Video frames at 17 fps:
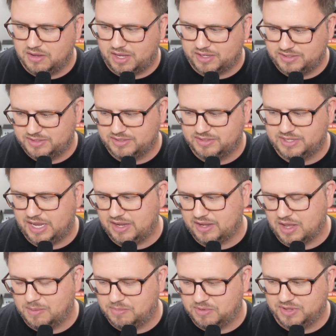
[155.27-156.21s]
I say a
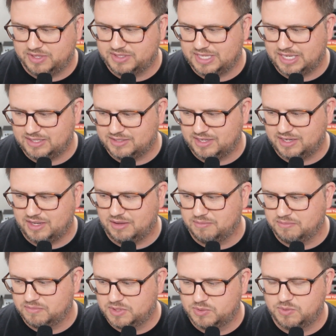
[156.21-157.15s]
couple, that sounds like
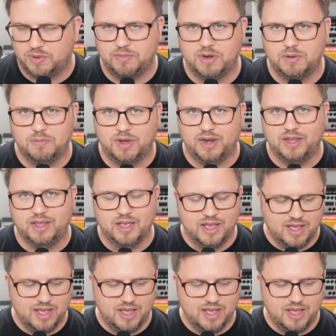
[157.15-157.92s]
I'm swimming in money.